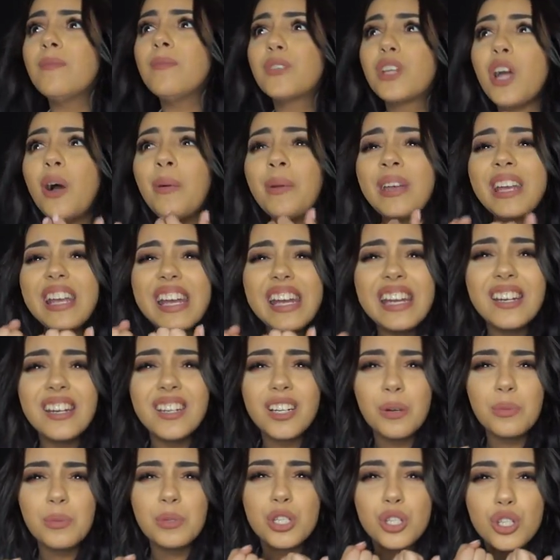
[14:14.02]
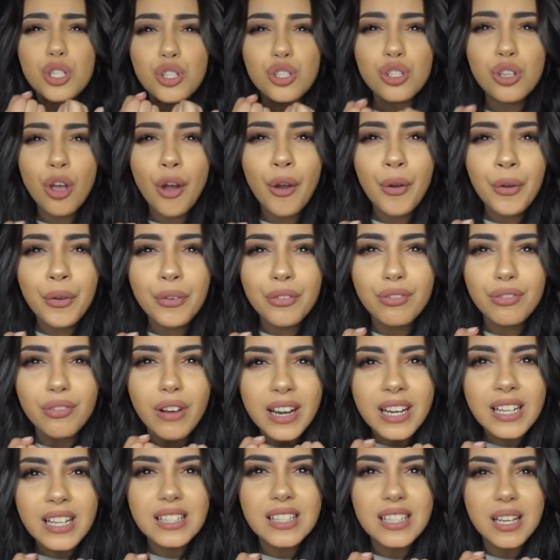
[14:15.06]
going in, and I was so
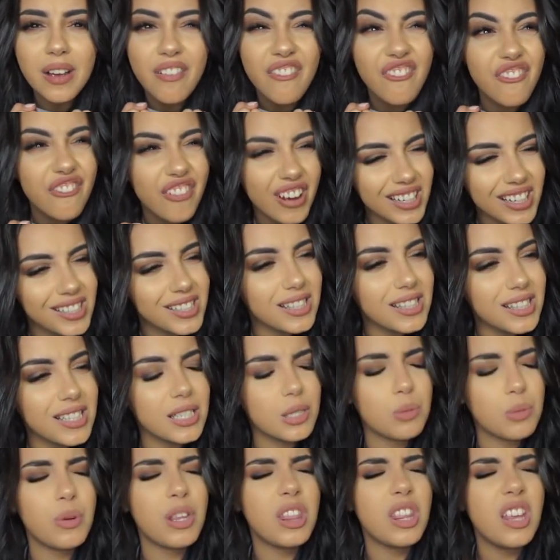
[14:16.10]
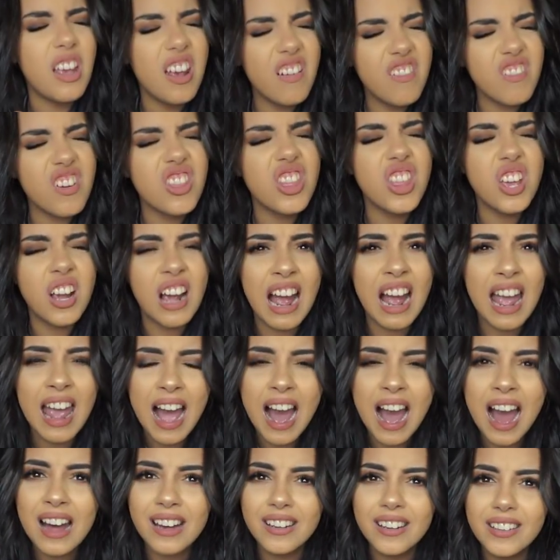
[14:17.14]
ready to face this with everything I
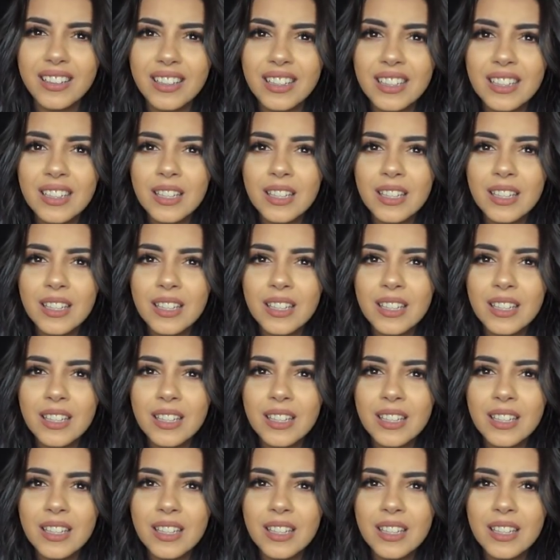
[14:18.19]
had.